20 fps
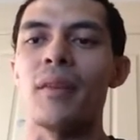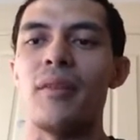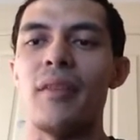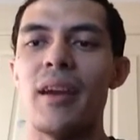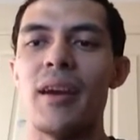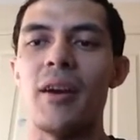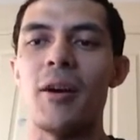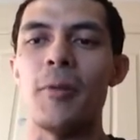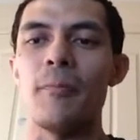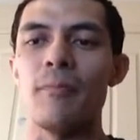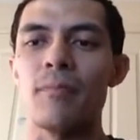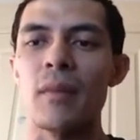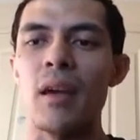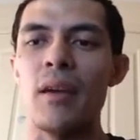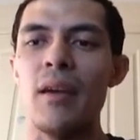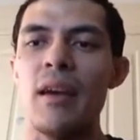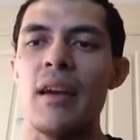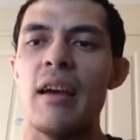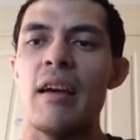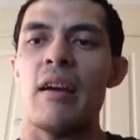Now,
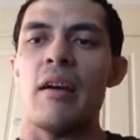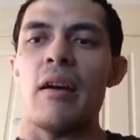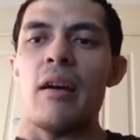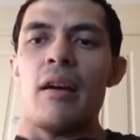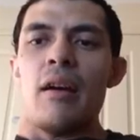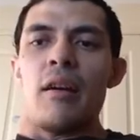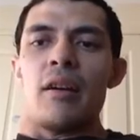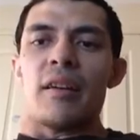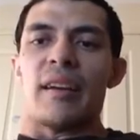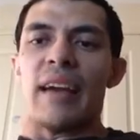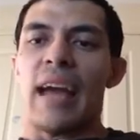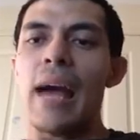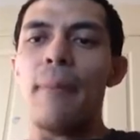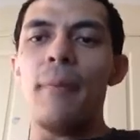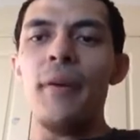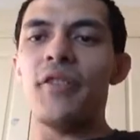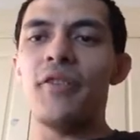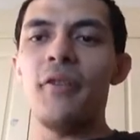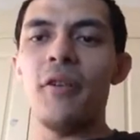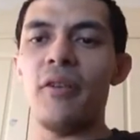
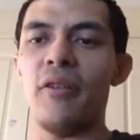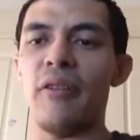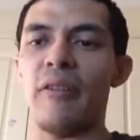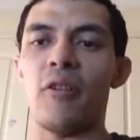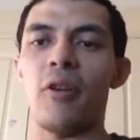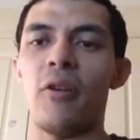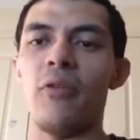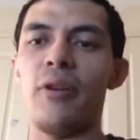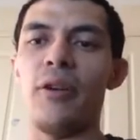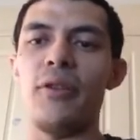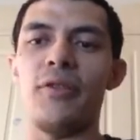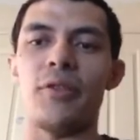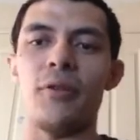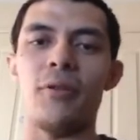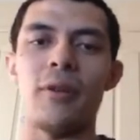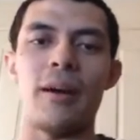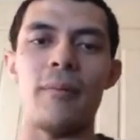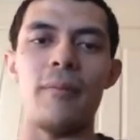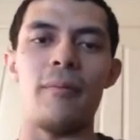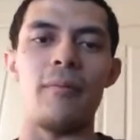Cap is not going
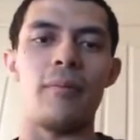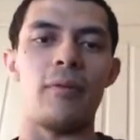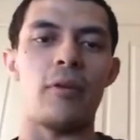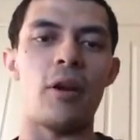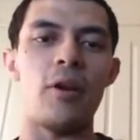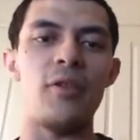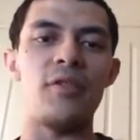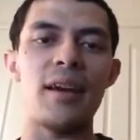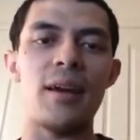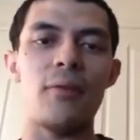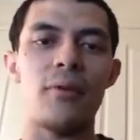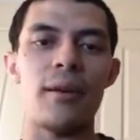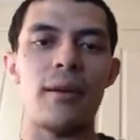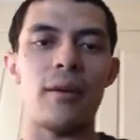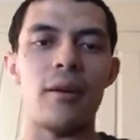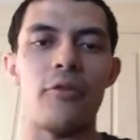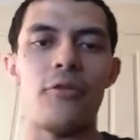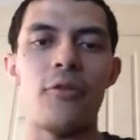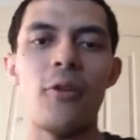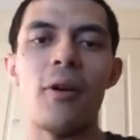to go down
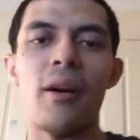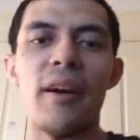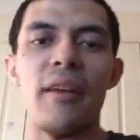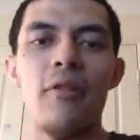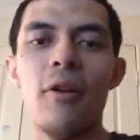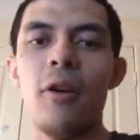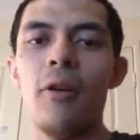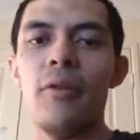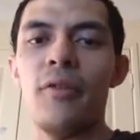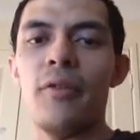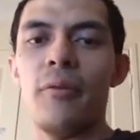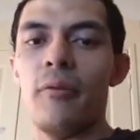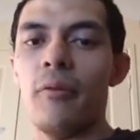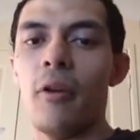without a fight, no